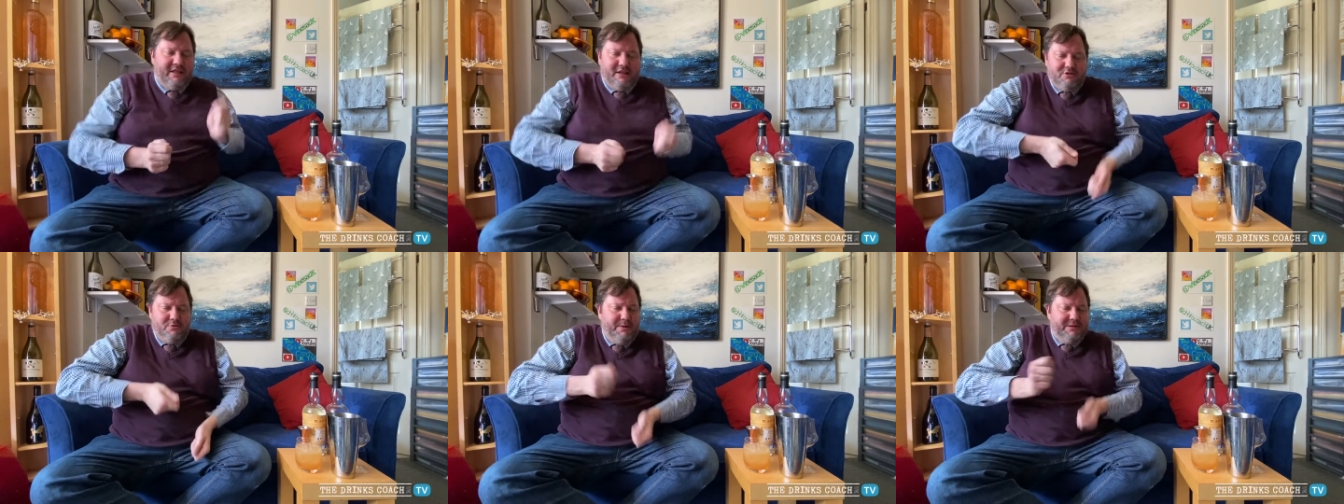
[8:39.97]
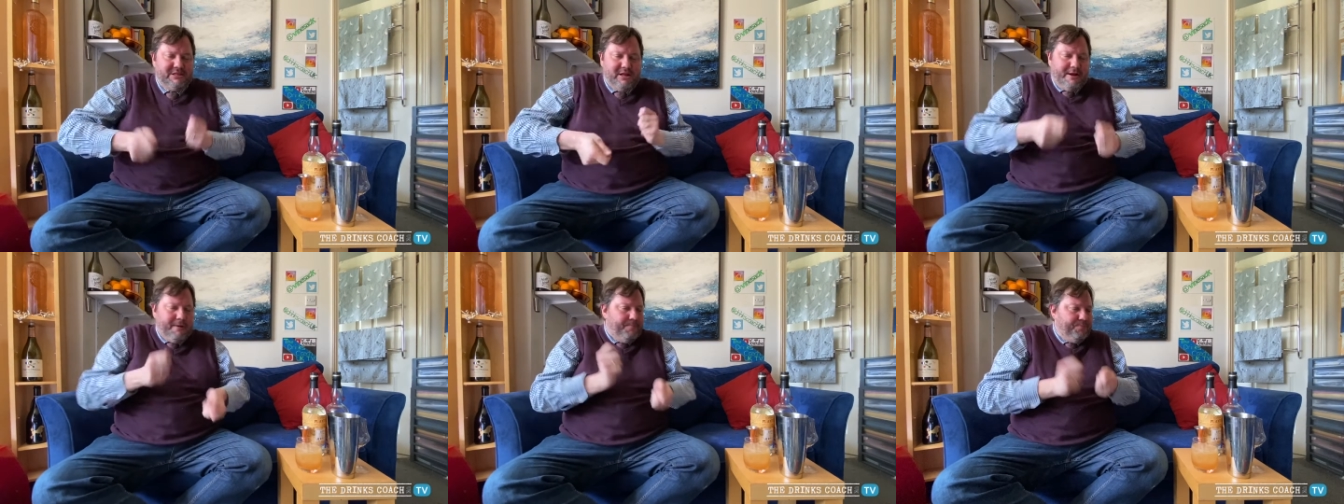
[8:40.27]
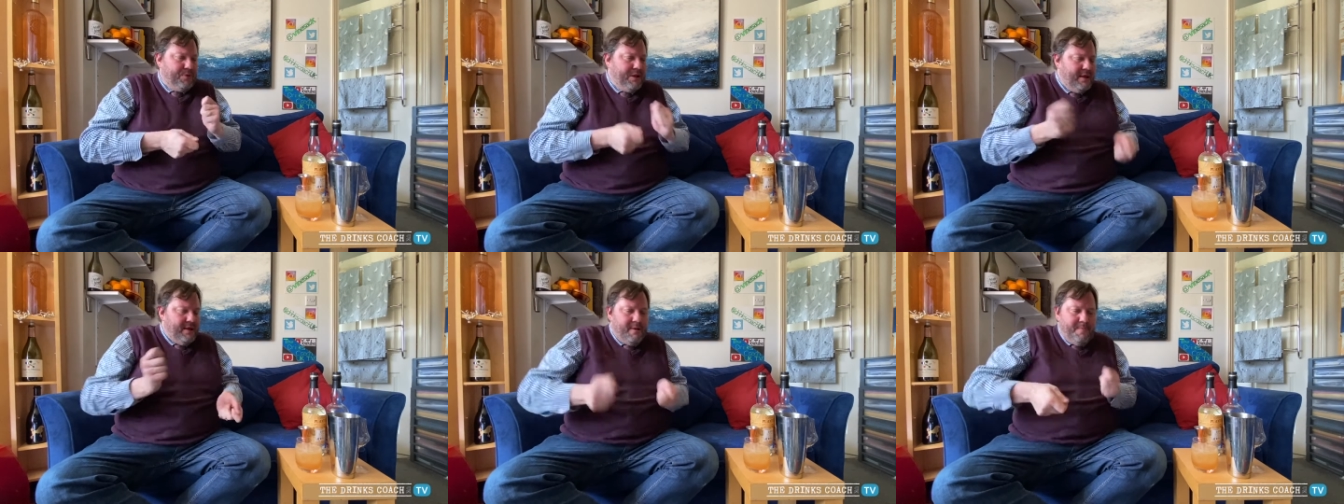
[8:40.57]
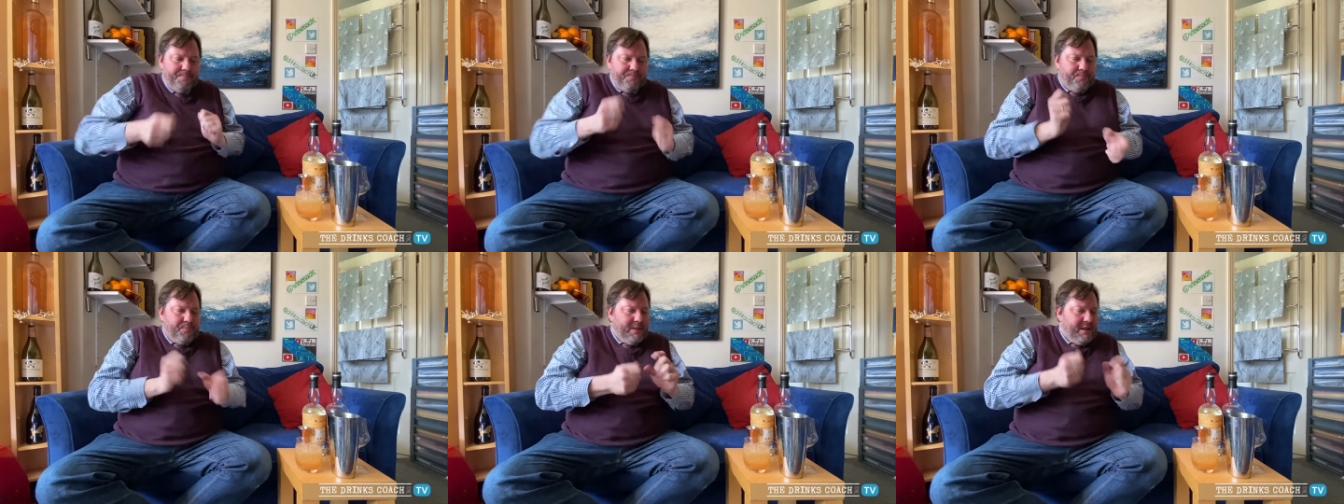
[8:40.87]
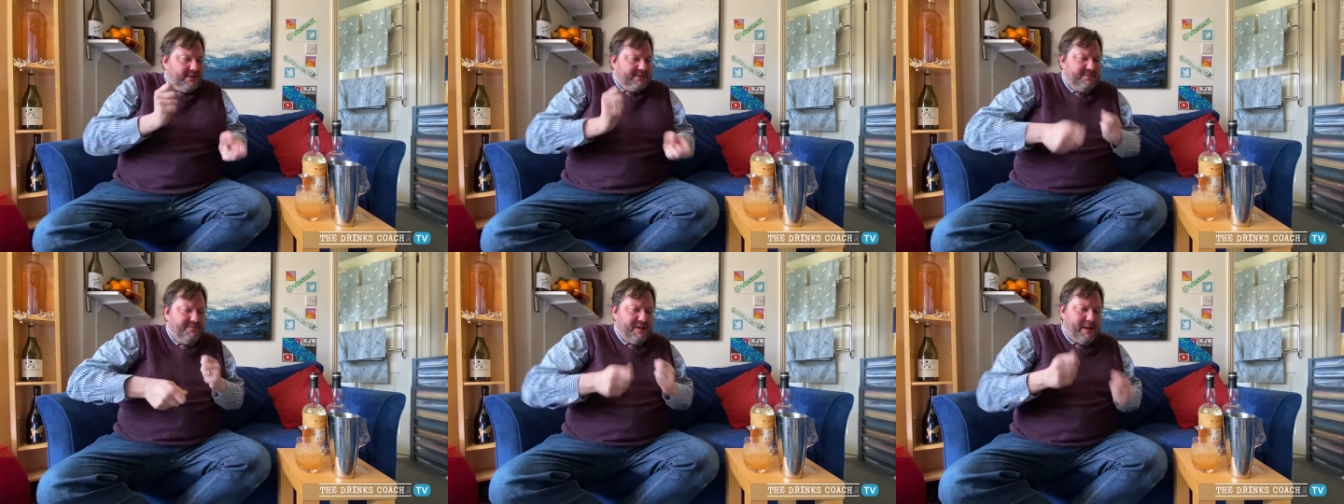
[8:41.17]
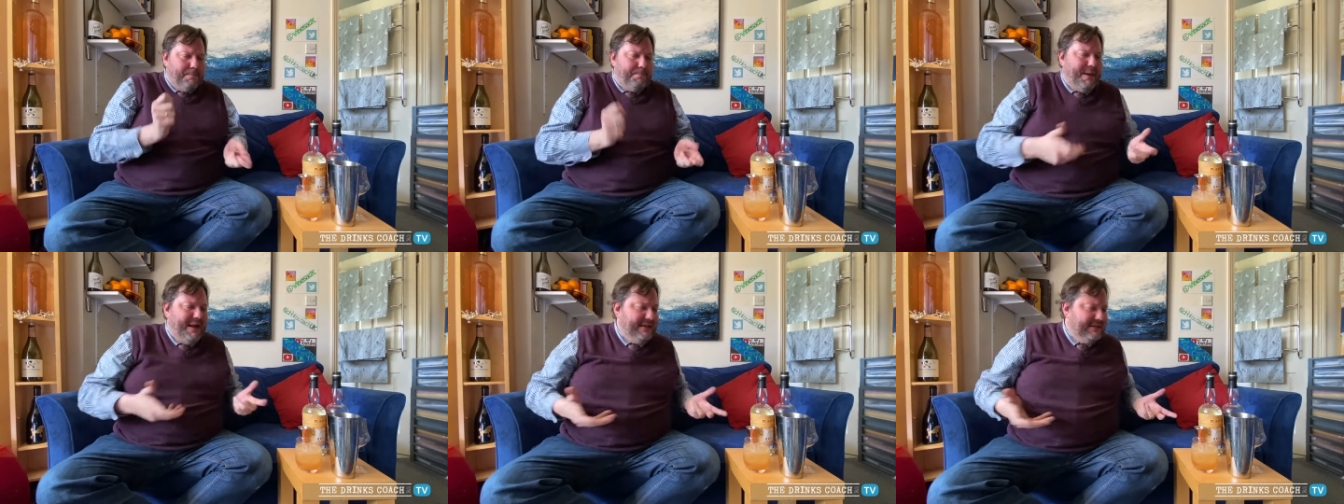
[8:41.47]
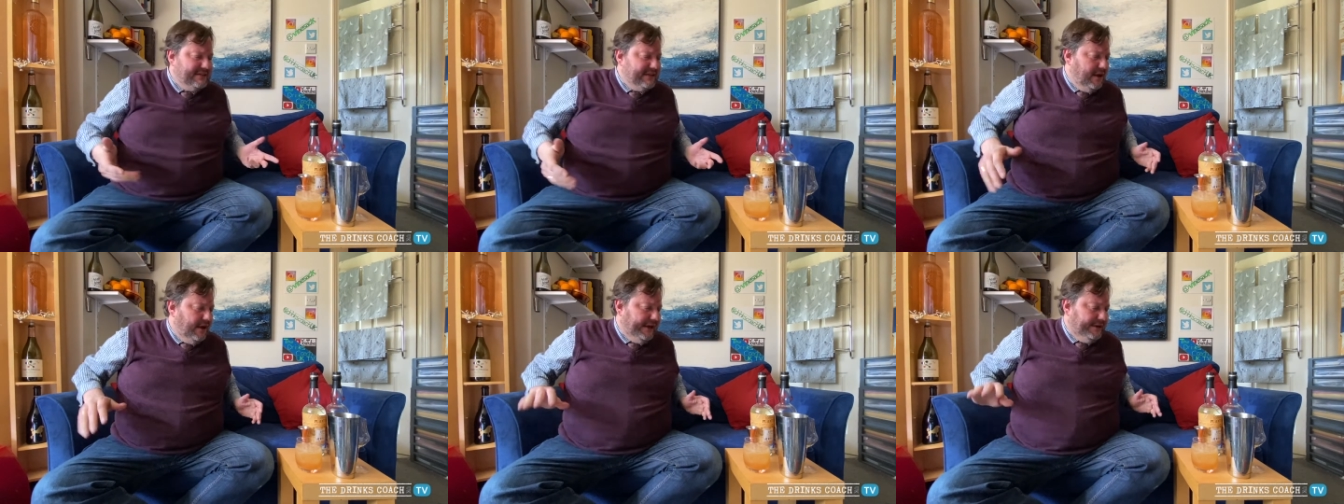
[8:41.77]
It's almost like sort of like a
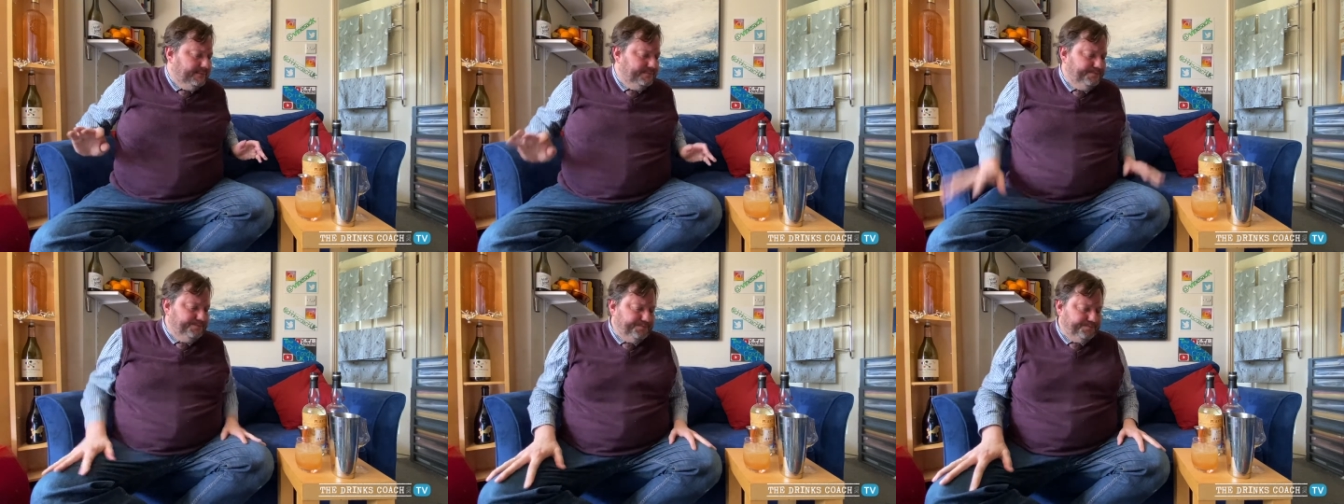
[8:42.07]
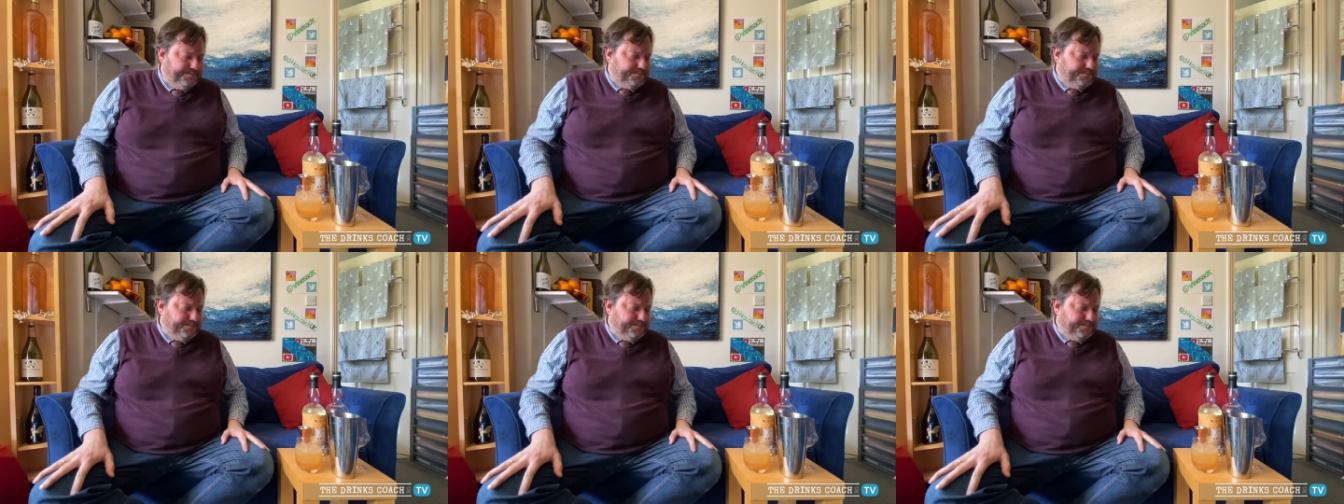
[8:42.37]
baseline.